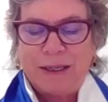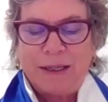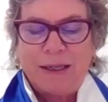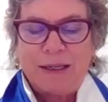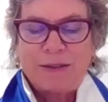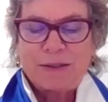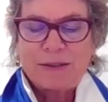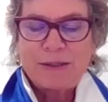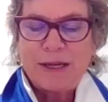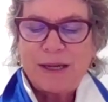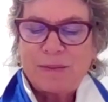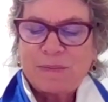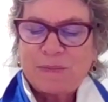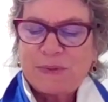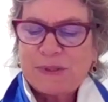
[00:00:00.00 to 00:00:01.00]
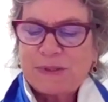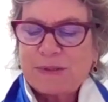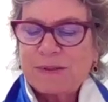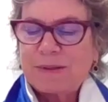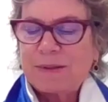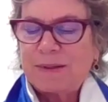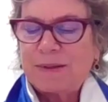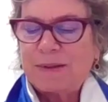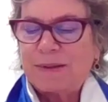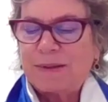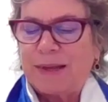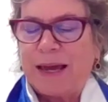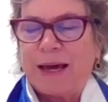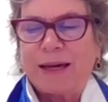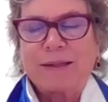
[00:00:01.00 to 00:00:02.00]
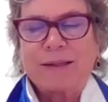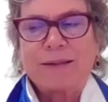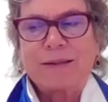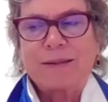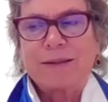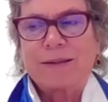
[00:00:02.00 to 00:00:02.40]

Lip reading: it seems that